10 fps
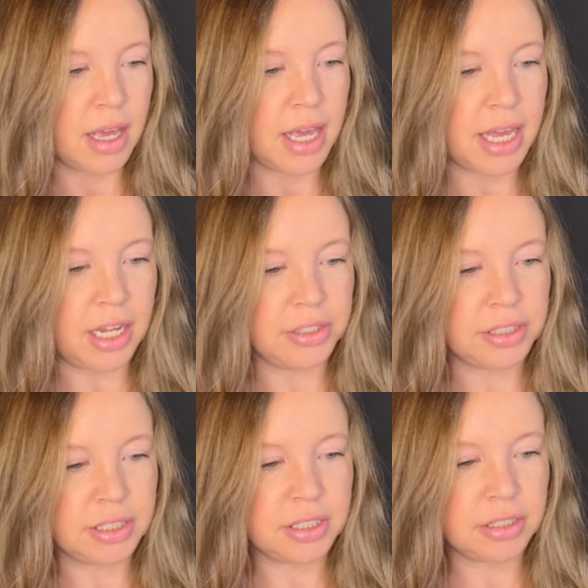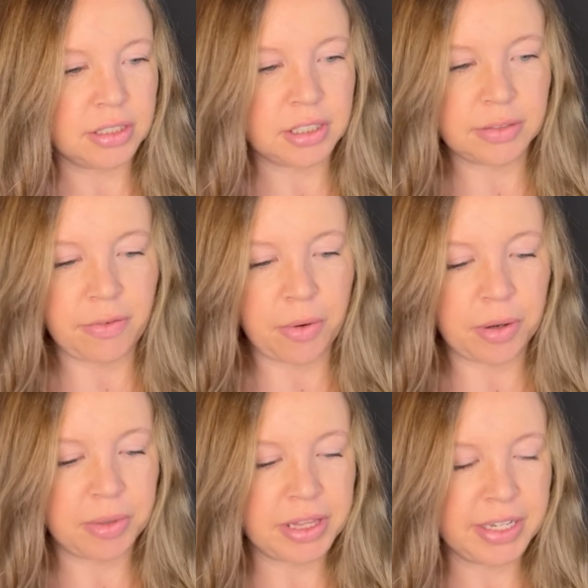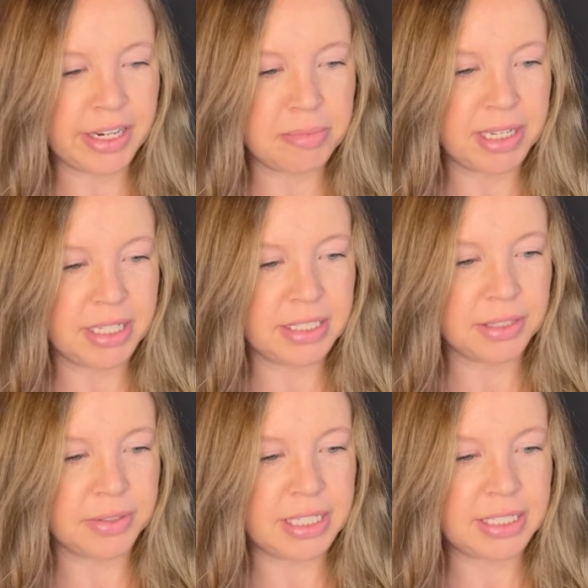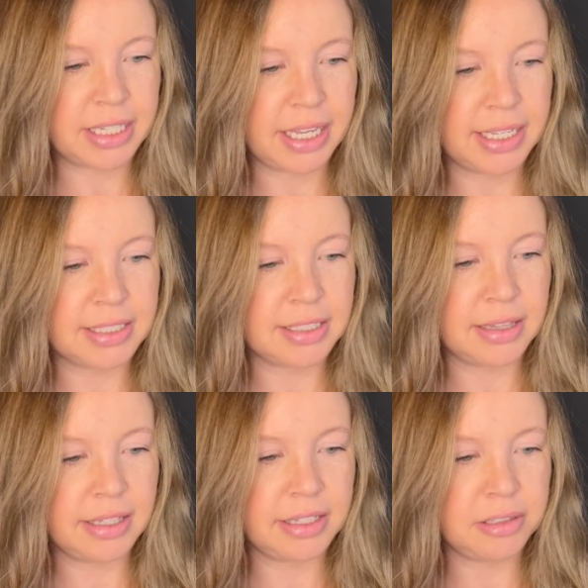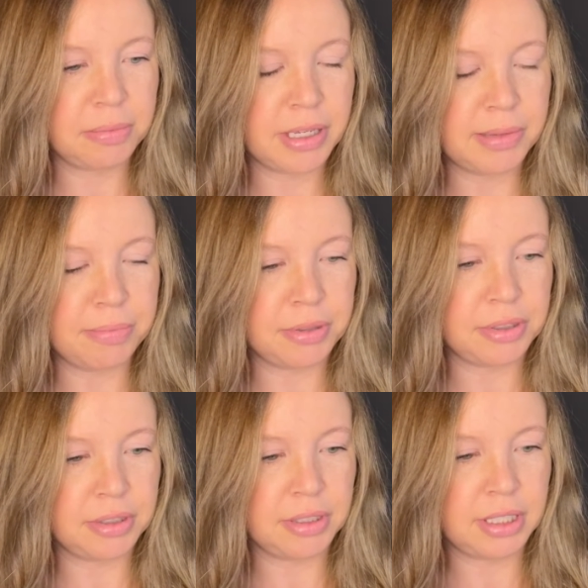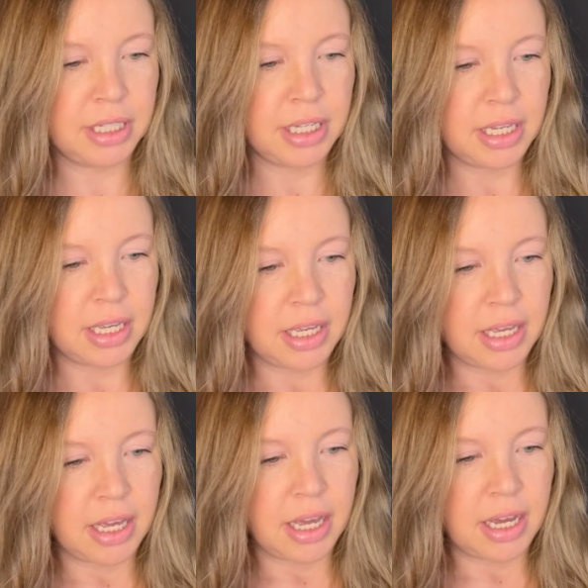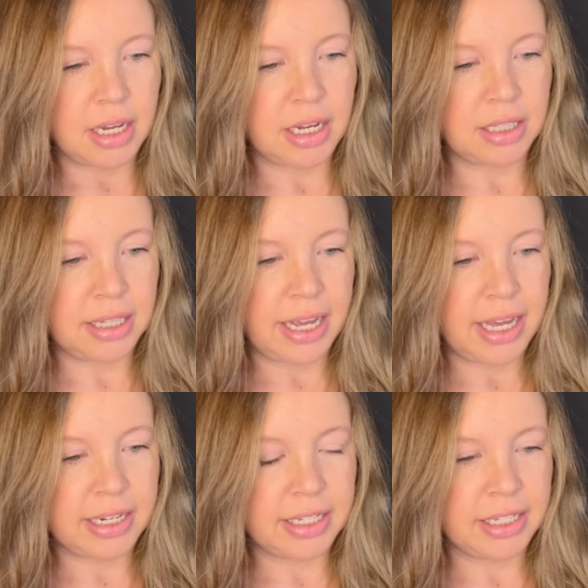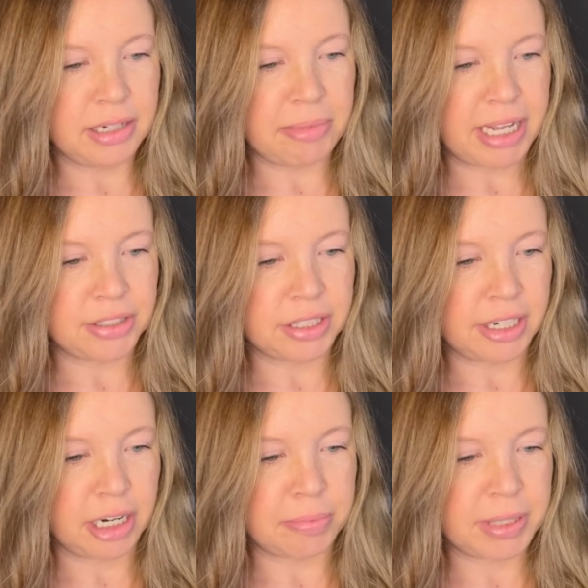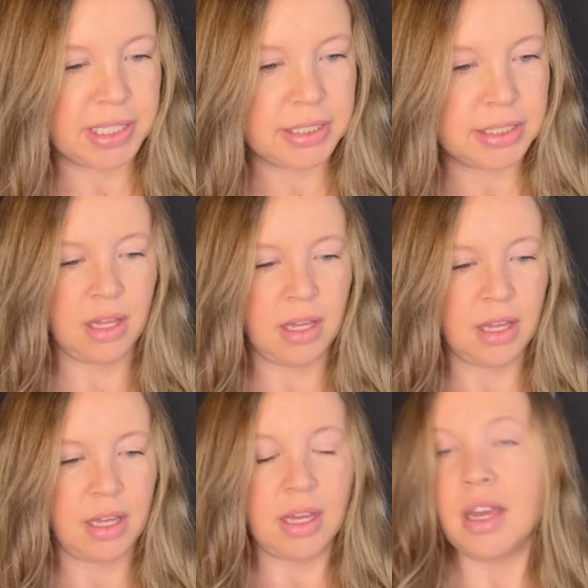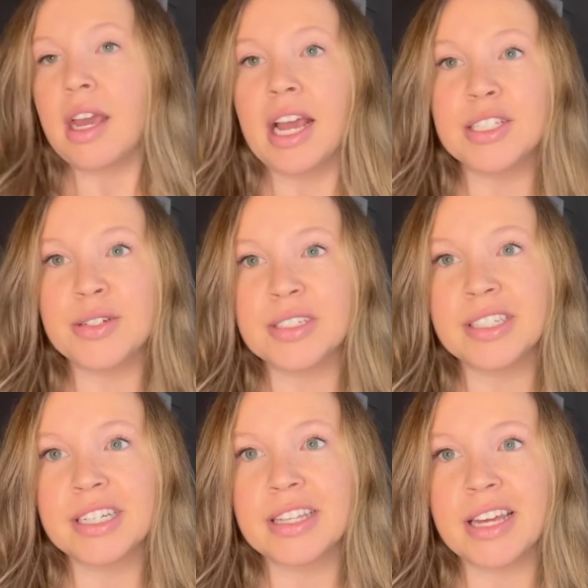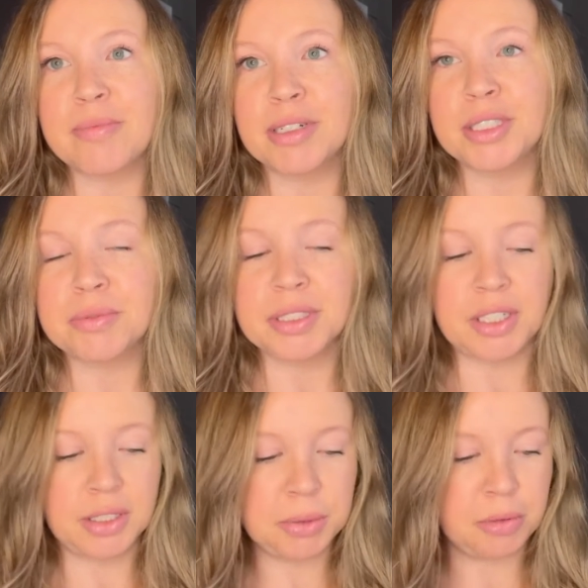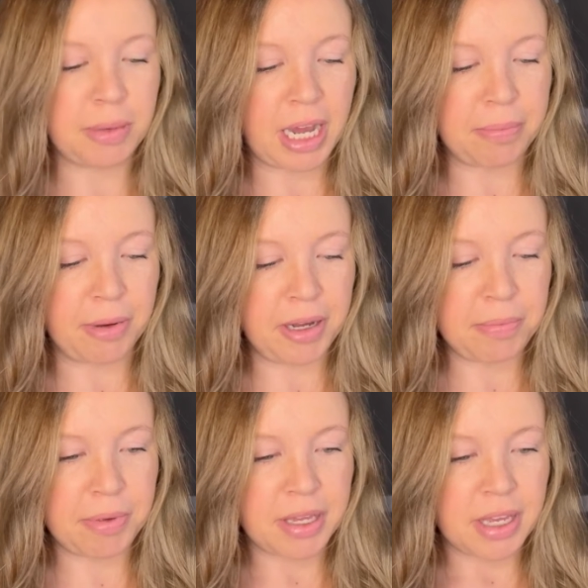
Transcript: and I'll just search for what the item is. So in this case, Little People, Aladdin, Magic Carpet. As you can see then, a bunch of results will pop up.